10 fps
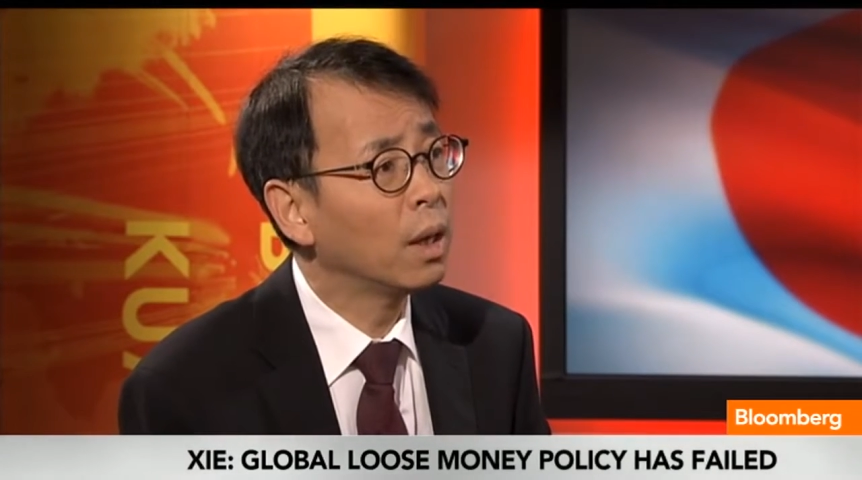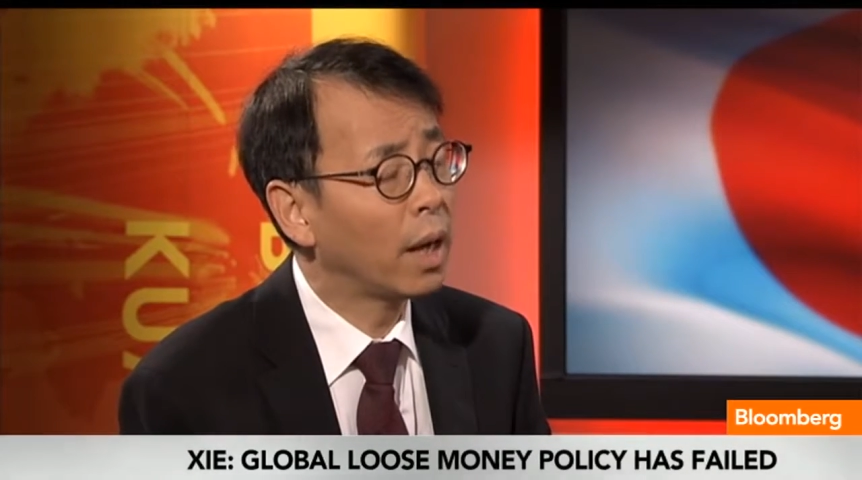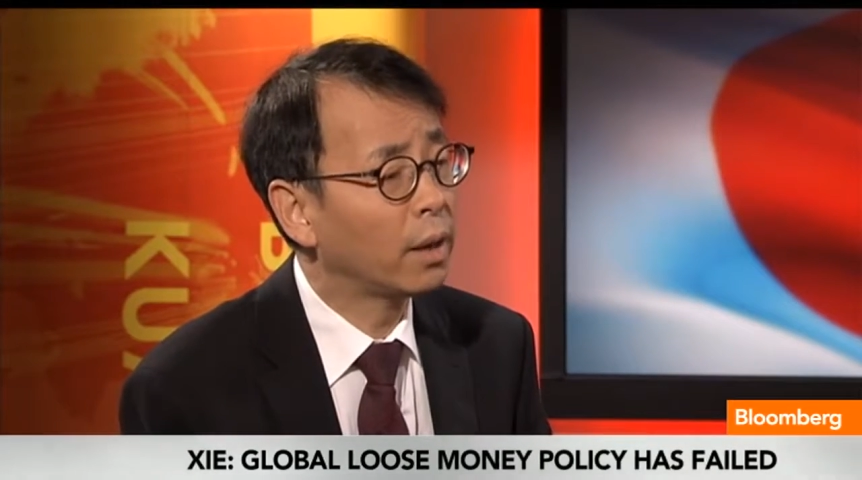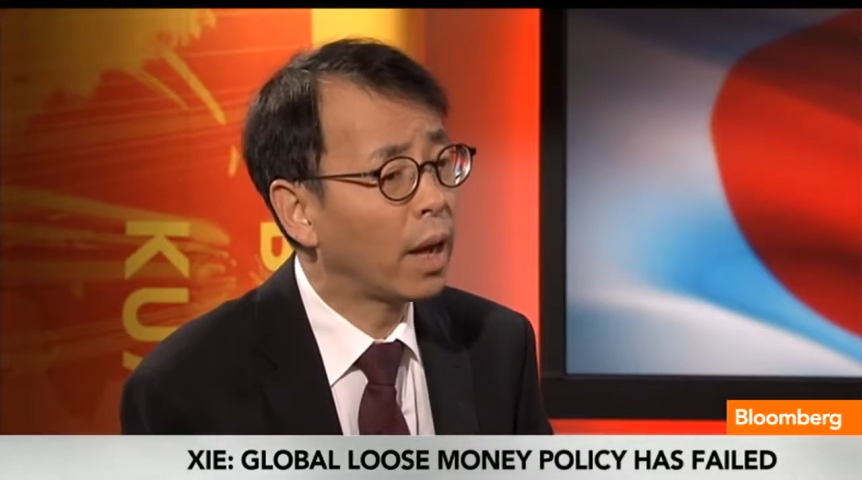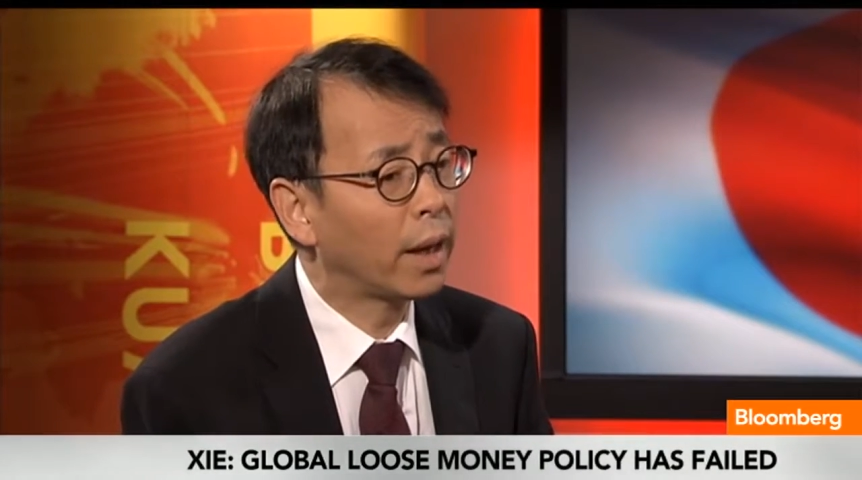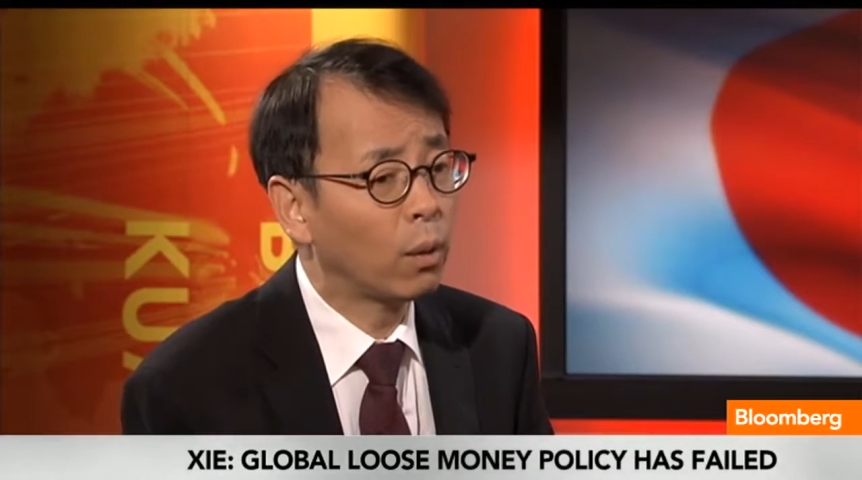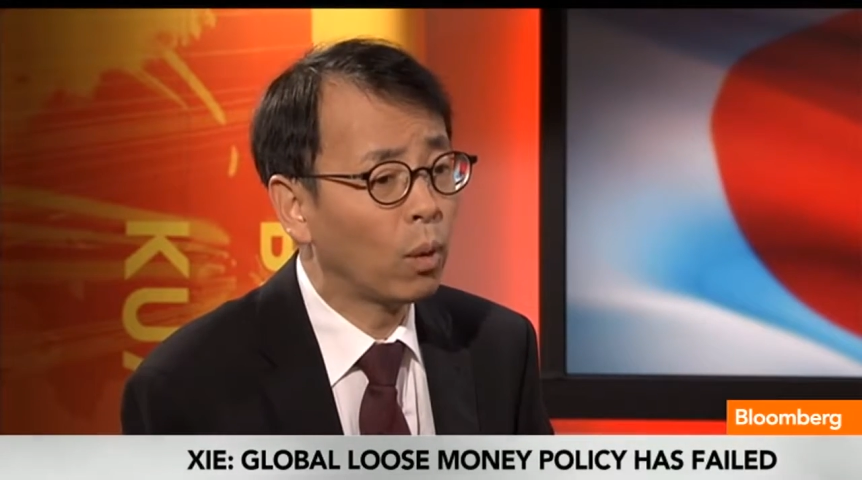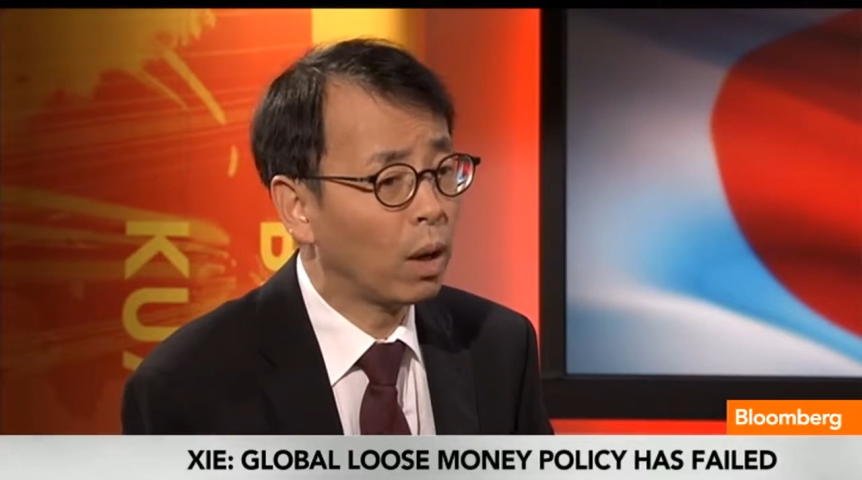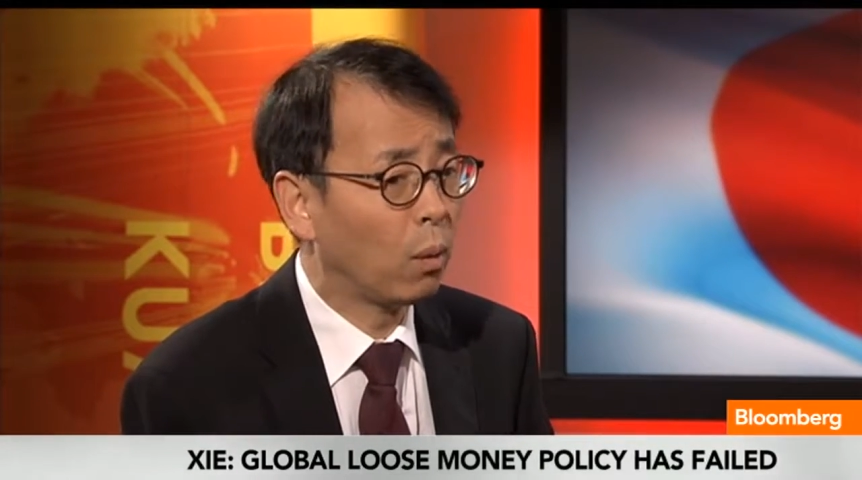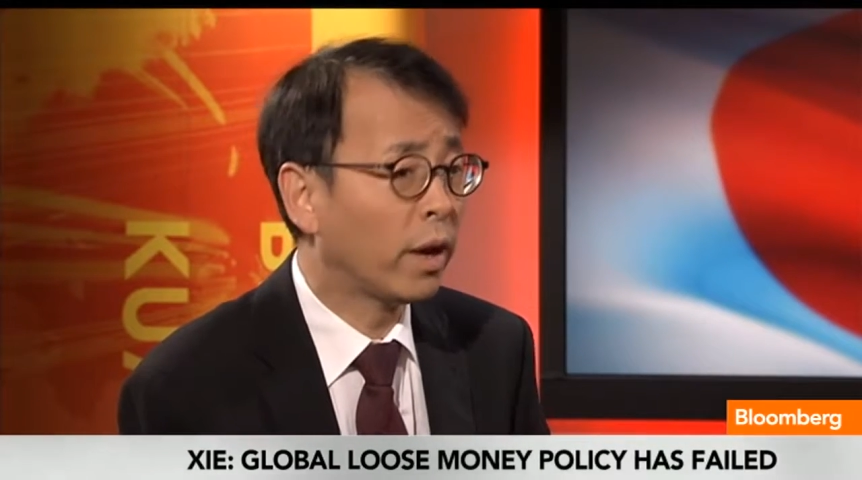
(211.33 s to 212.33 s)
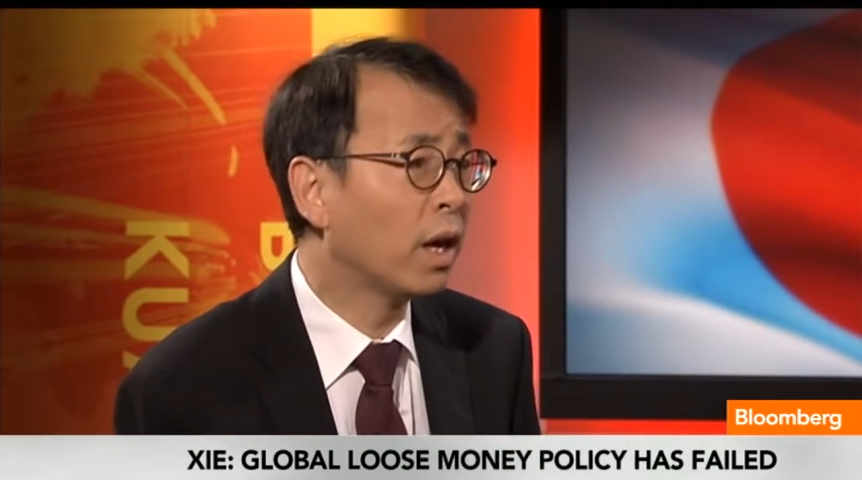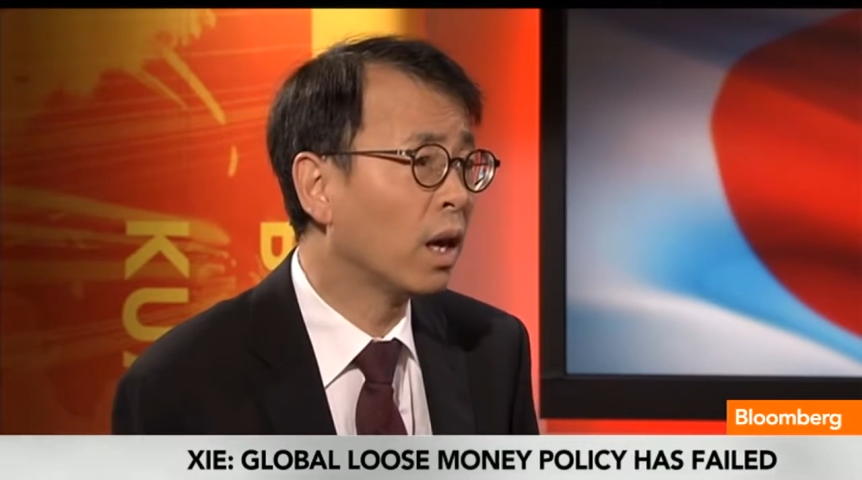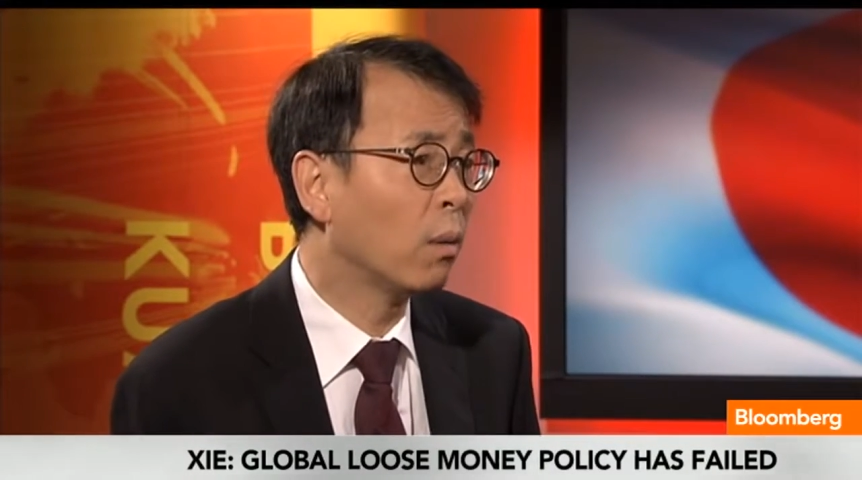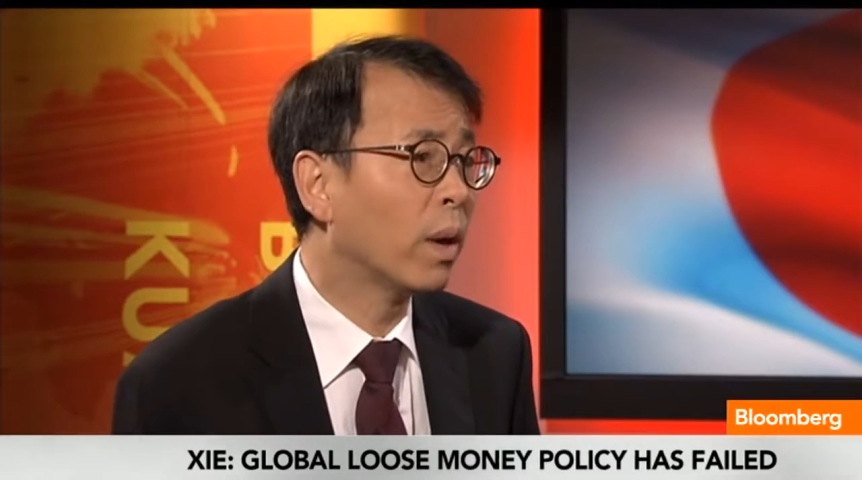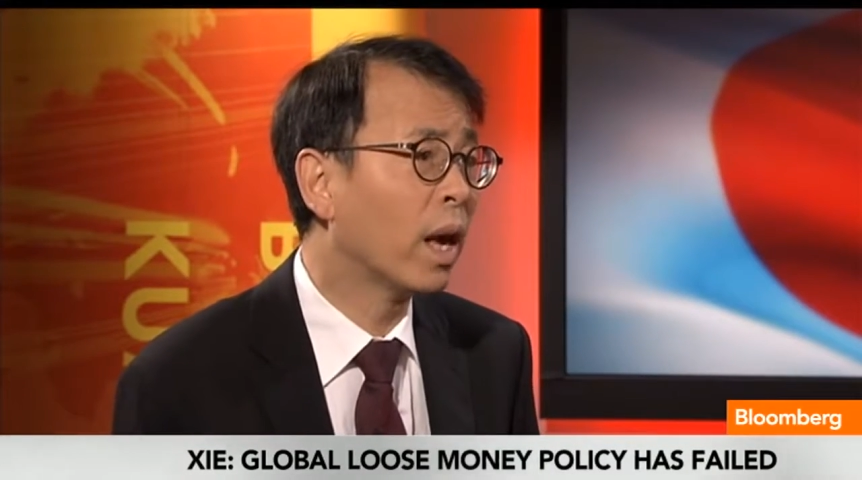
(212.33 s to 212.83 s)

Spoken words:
And here we